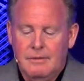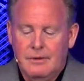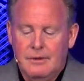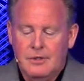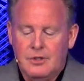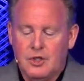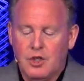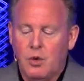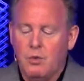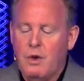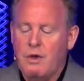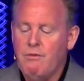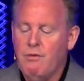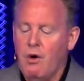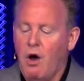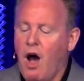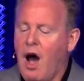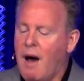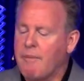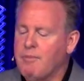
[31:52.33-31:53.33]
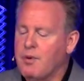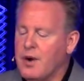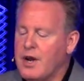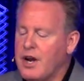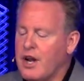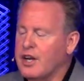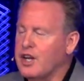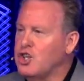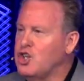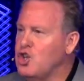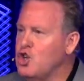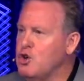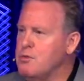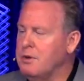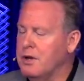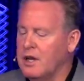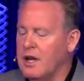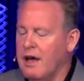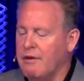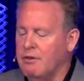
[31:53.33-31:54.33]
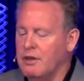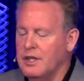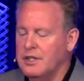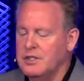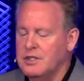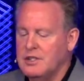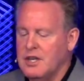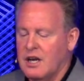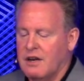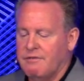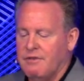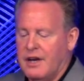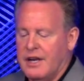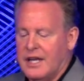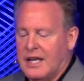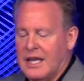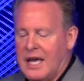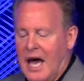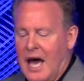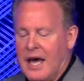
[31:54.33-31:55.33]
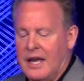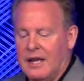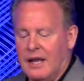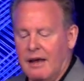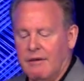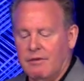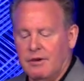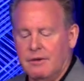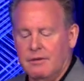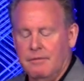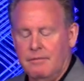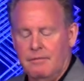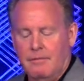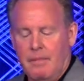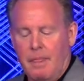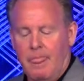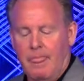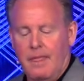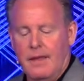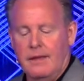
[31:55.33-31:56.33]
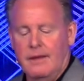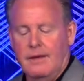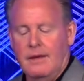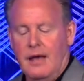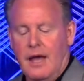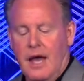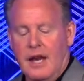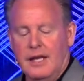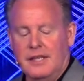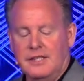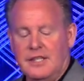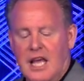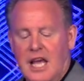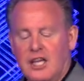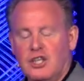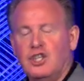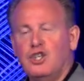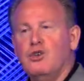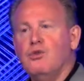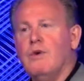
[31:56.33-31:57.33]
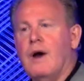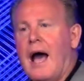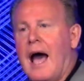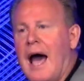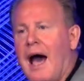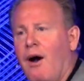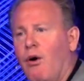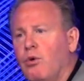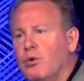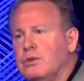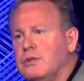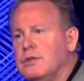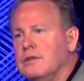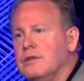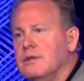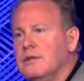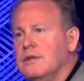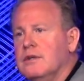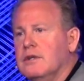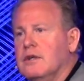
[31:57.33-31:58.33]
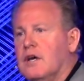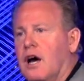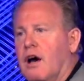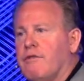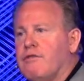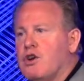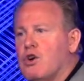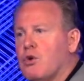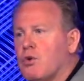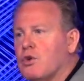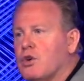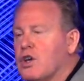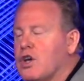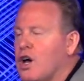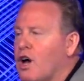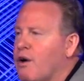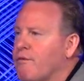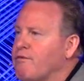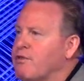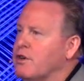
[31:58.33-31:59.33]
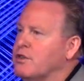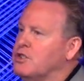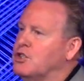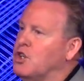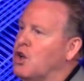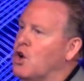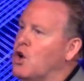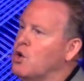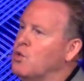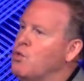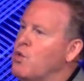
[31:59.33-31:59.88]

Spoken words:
So we operate on a human level instead of on a God level. And it takes you out of your own comfort zone